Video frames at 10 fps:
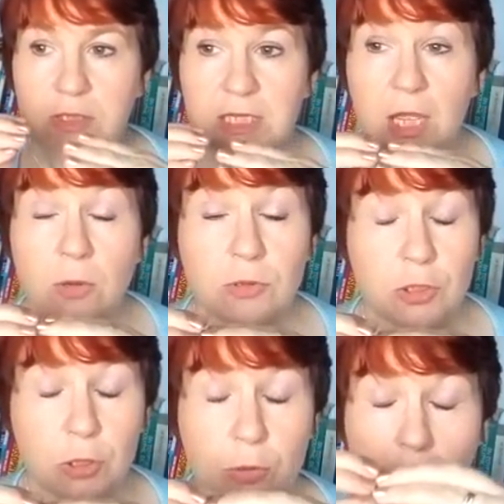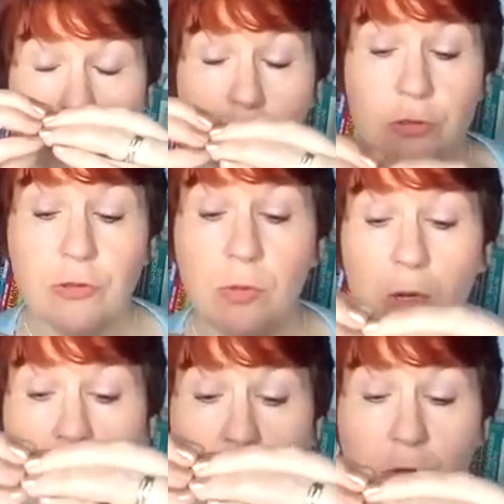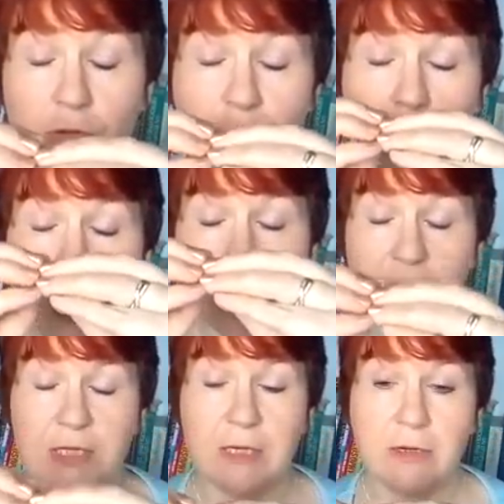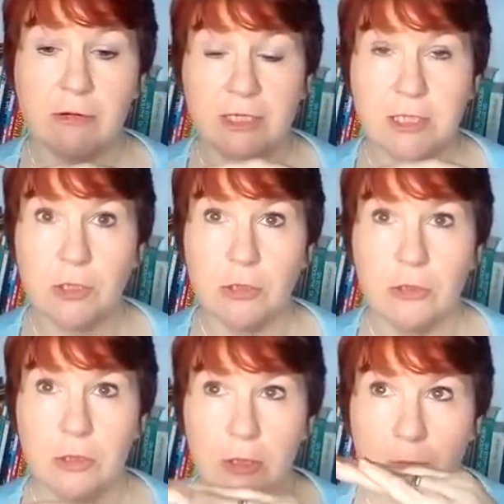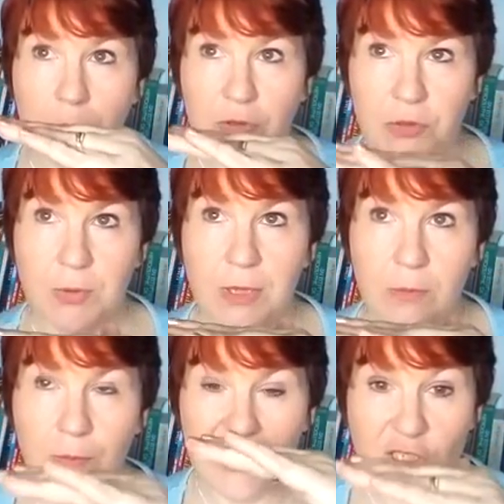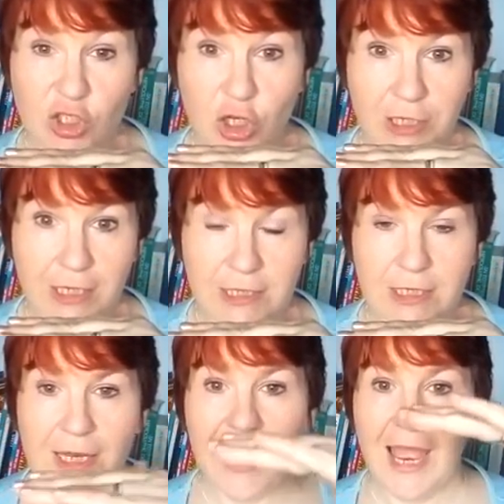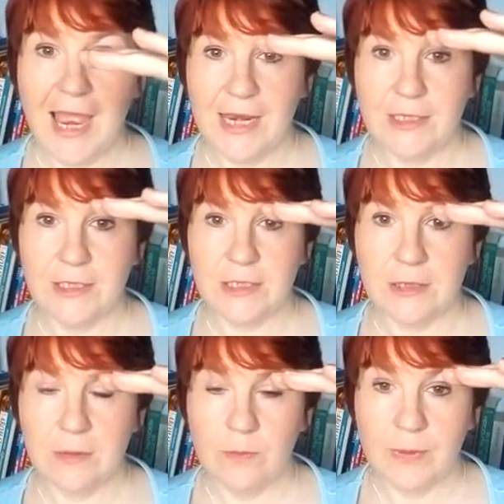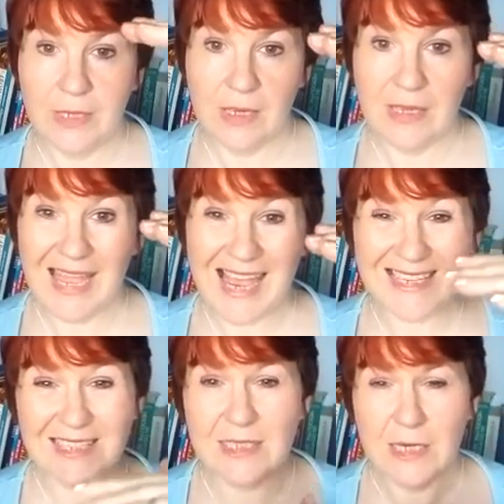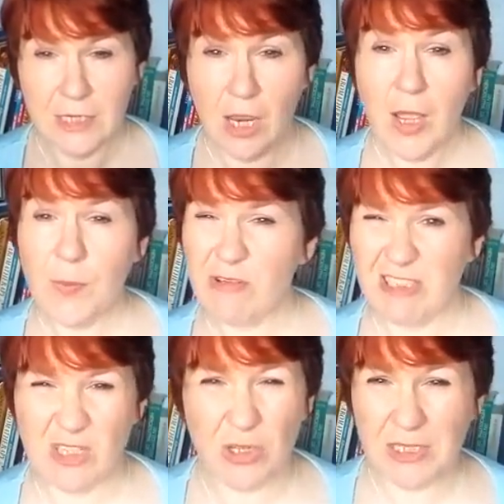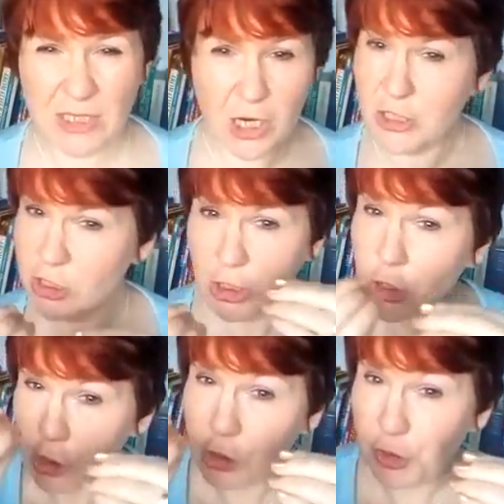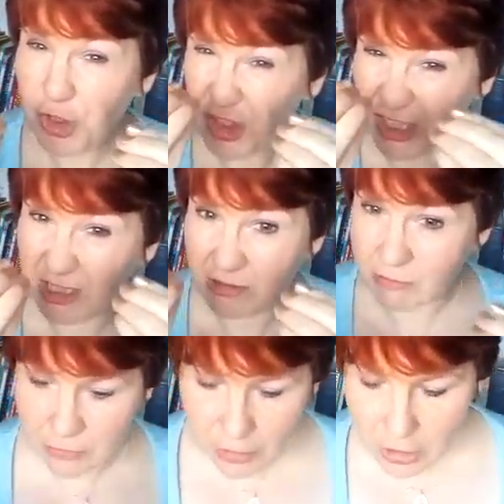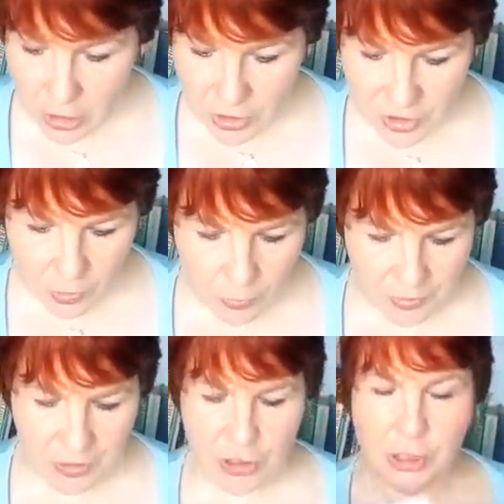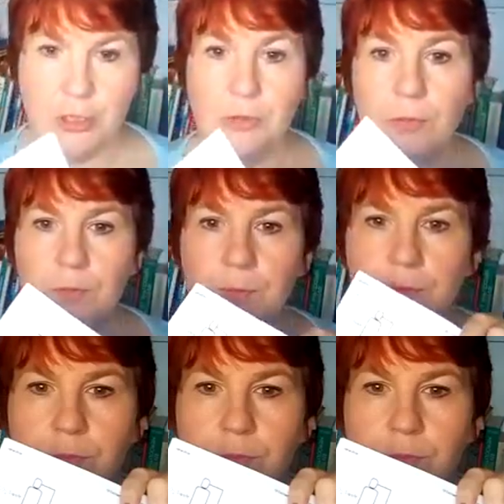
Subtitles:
CO2 goes through hypercritical between being solid and being gas, and at hypercritical it's kind of nothing. So what they do